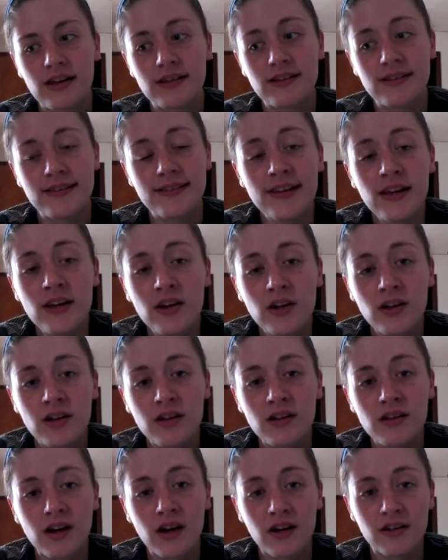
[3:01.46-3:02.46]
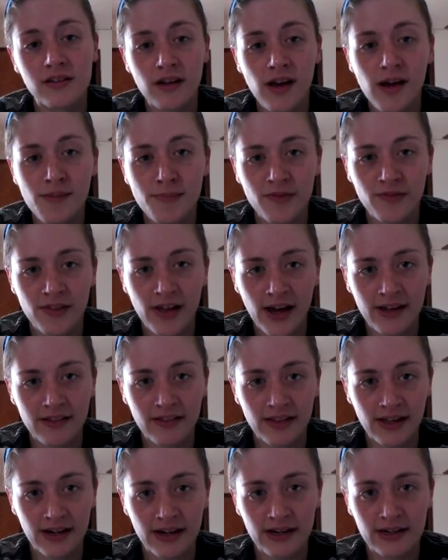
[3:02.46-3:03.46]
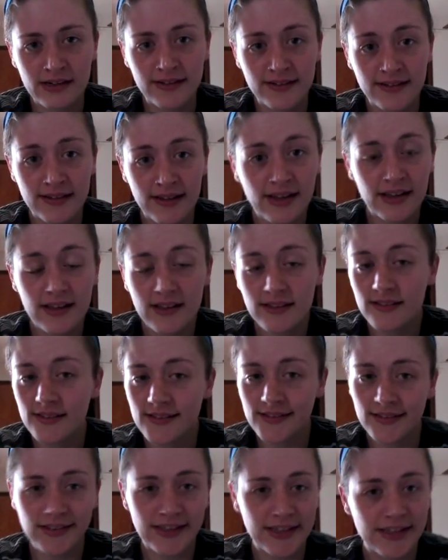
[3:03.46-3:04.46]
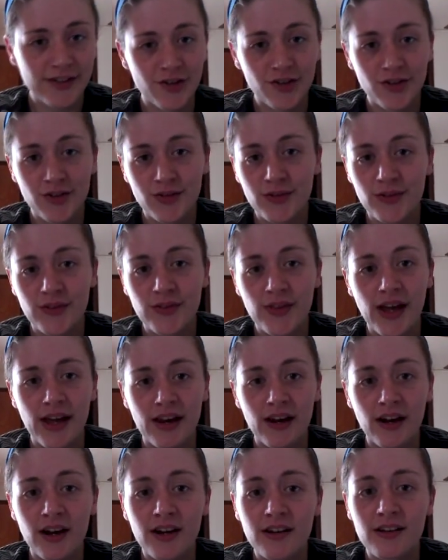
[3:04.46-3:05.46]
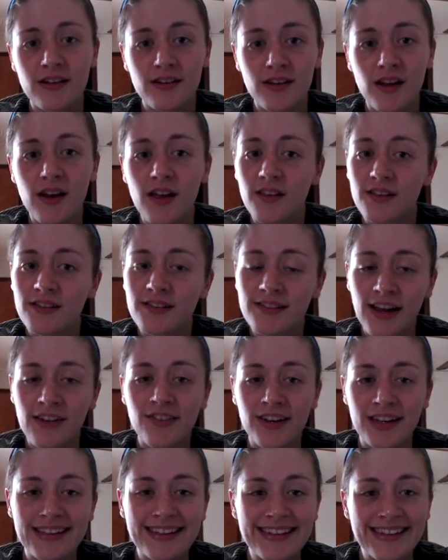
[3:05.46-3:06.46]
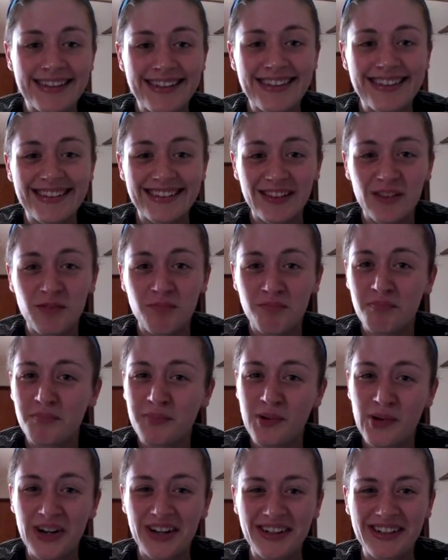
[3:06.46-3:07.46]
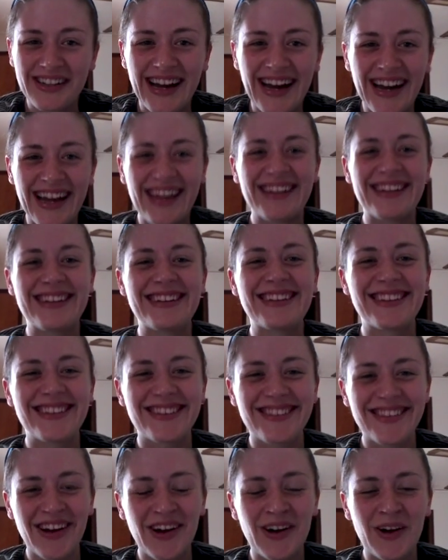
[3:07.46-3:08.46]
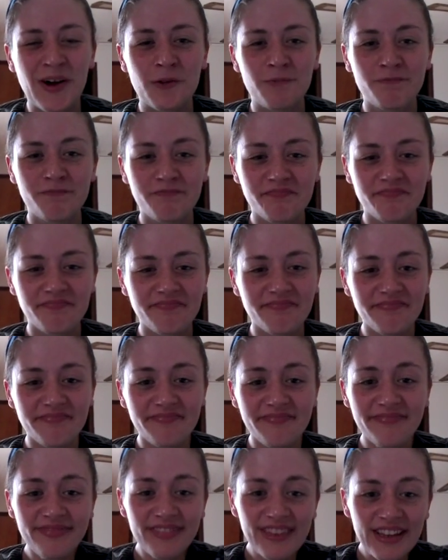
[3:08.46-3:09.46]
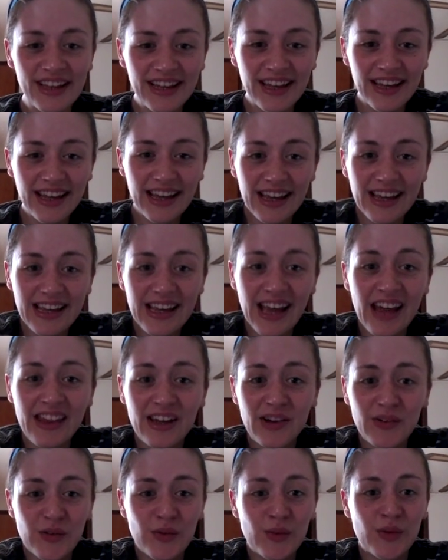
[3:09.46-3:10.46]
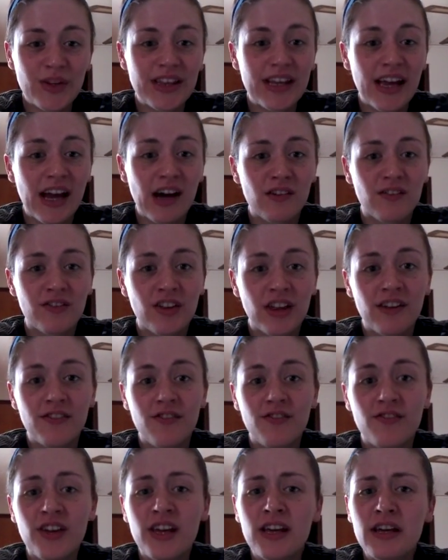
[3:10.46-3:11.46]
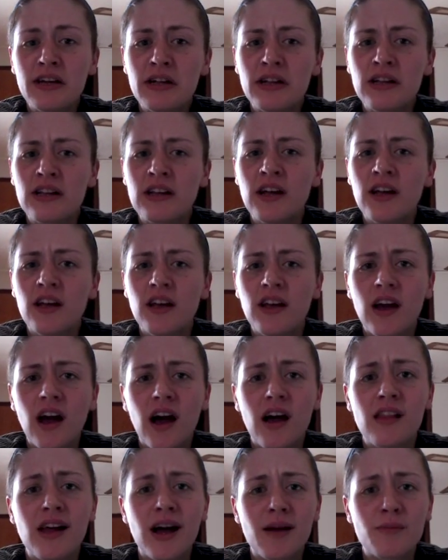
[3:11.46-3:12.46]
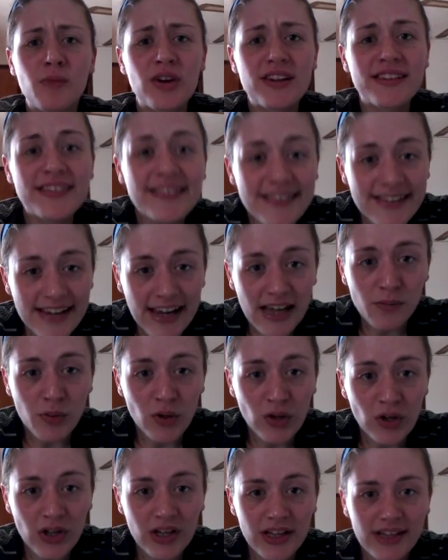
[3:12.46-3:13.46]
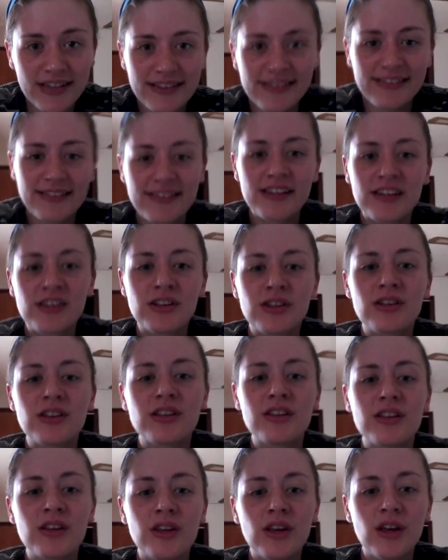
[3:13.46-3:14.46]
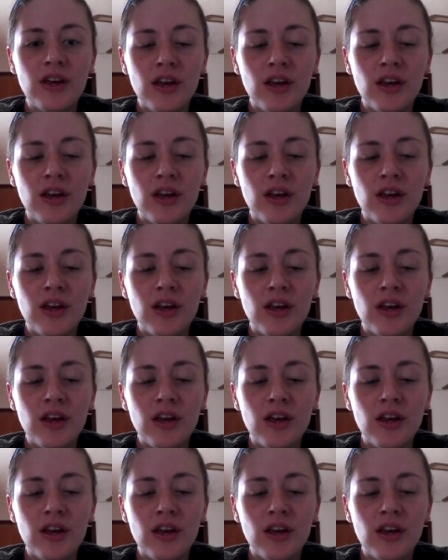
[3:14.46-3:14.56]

still, on top of that, there's still issues that are definitely borderline. So yeah, that was really helpful. I feel a lot more stable. It's still